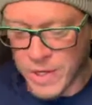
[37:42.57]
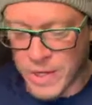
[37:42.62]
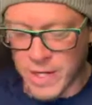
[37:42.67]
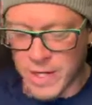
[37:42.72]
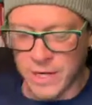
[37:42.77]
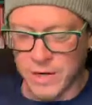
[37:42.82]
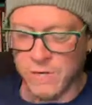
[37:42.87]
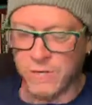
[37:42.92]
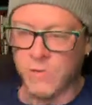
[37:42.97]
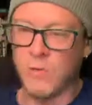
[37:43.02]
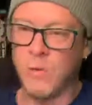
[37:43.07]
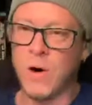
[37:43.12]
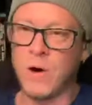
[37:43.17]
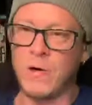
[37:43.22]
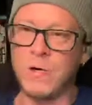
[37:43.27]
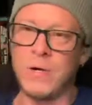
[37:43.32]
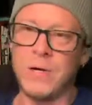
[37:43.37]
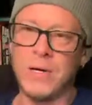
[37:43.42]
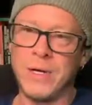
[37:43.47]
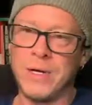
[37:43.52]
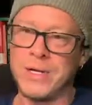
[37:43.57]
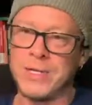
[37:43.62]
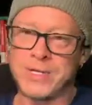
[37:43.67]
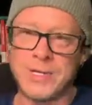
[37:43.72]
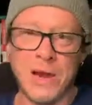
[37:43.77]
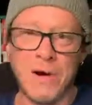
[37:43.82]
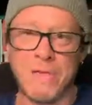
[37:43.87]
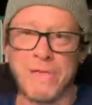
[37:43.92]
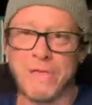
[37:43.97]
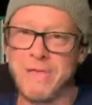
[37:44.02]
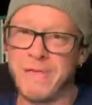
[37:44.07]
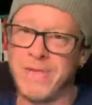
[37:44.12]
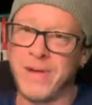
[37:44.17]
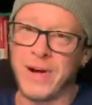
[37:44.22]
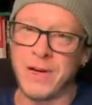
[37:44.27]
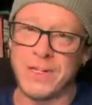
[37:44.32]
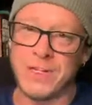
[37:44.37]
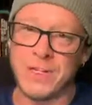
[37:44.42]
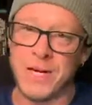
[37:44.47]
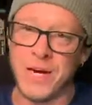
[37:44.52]
End of quote. It's kind of
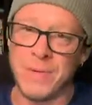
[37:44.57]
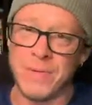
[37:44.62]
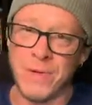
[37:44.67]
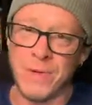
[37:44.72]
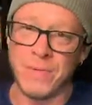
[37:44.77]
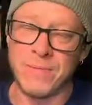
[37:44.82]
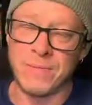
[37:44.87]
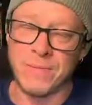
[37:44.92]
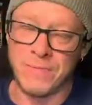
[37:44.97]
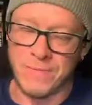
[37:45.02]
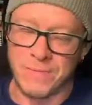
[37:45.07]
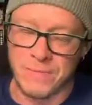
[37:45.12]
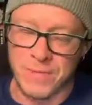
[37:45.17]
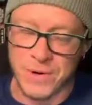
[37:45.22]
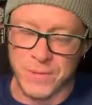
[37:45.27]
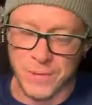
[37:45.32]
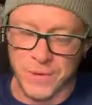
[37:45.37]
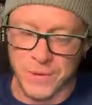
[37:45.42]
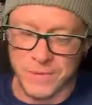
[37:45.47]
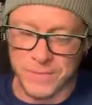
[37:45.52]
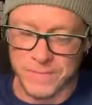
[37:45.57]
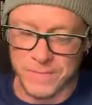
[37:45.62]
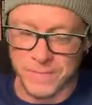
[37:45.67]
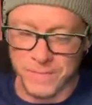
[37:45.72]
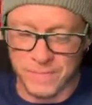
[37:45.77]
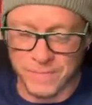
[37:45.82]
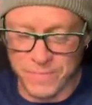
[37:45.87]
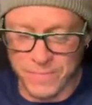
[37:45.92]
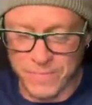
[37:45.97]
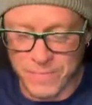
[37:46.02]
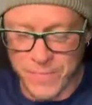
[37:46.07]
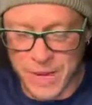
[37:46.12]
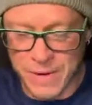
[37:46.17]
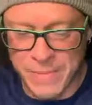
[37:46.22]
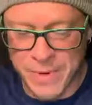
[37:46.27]
fucked up that we were, the